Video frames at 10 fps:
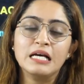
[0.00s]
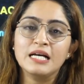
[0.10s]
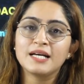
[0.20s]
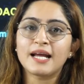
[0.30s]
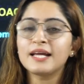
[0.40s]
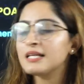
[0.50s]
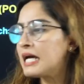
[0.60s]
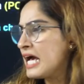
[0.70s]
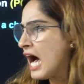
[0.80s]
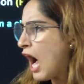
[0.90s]
Right?
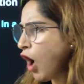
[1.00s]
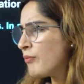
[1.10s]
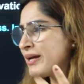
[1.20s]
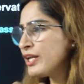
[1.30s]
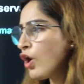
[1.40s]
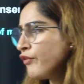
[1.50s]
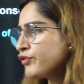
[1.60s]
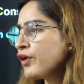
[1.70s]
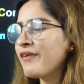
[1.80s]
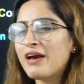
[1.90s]
How many of you
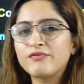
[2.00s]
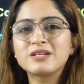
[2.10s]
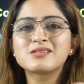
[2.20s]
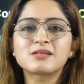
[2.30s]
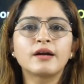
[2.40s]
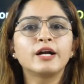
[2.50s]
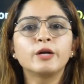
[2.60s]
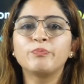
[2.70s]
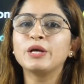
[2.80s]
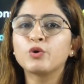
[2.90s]
have ever studied
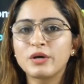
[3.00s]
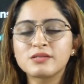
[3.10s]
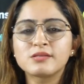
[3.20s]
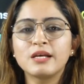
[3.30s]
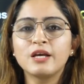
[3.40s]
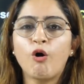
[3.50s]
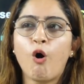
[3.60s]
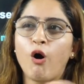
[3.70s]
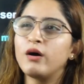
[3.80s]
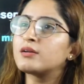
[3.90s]
POAC,
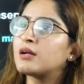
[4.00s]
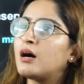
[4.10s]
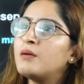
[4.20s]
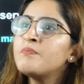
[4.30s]
or